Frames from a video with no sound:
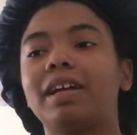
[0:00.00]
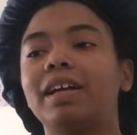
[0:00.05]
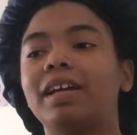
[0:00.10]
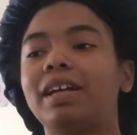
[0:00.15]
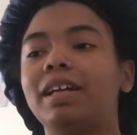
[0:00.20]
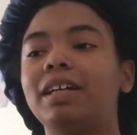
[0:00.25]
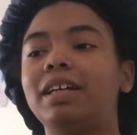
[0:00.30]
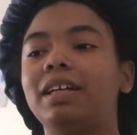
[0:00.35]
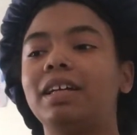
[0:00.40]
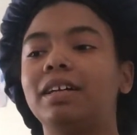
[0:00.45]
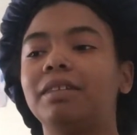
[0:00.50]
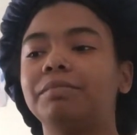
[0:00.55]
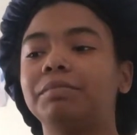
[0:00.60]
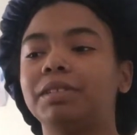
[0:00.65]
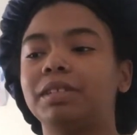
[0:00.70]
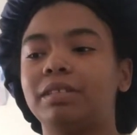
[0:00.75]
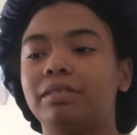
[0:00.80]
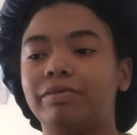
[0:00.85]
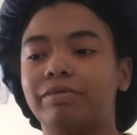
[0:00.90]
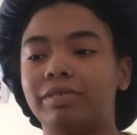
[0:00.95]
he comes
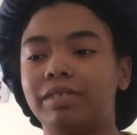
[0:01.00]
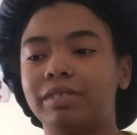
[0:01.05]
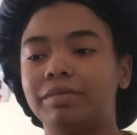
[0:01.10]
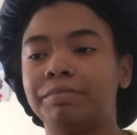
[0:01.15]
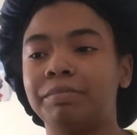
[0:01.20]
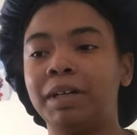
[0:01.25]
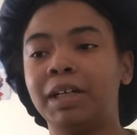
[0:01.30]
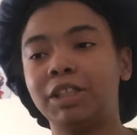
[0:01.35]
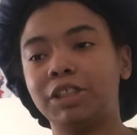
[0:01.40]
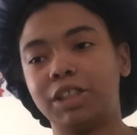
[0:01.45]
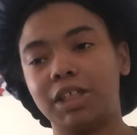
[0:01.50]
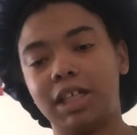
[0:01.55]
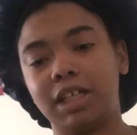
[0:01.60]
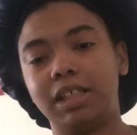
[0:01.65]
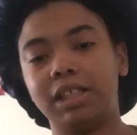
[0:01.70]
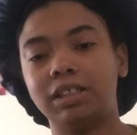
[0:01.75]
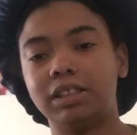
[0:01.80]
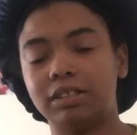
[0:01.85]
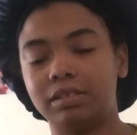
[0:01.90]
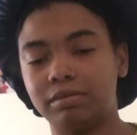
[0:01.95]
over. My job
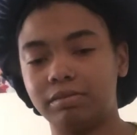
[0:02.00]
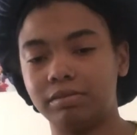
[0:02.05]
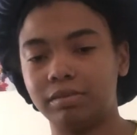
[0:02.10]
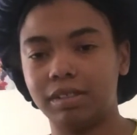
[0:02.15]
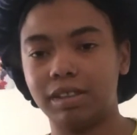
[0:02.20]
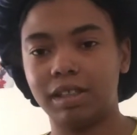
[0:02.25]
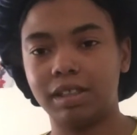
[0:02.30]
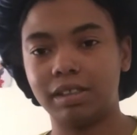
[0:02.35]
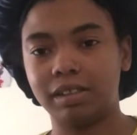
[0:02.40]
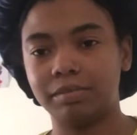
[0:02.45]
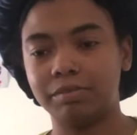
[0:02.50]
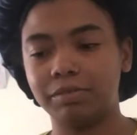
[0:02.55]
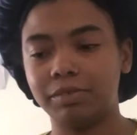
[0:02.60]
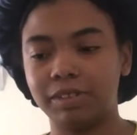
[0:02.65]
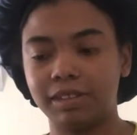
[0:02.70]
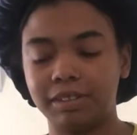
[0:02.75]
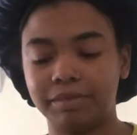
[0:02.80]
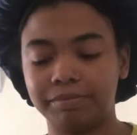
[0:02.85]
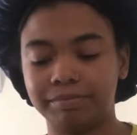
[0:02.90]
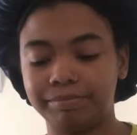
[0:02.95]
is 2:00 in the
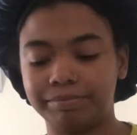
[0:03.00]
morning.